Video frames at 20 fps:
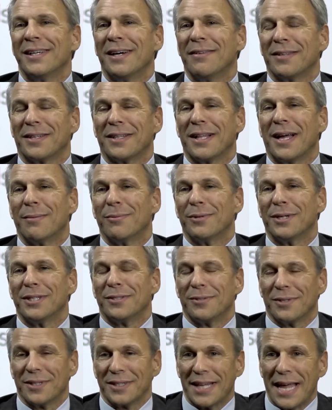of the
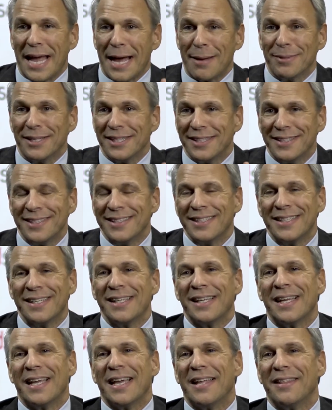collaboration on a tablet,
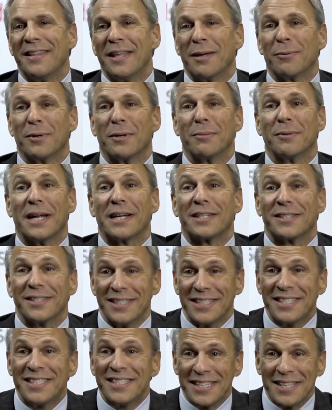and they were able actually
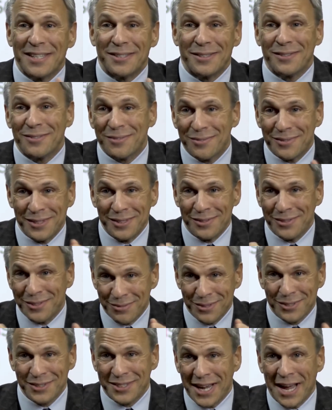to see it in, in,
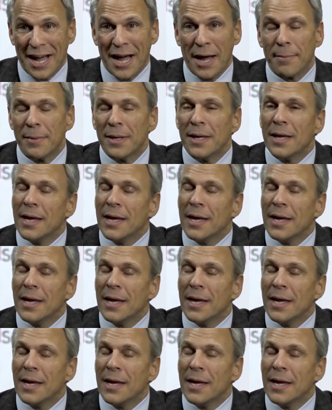real time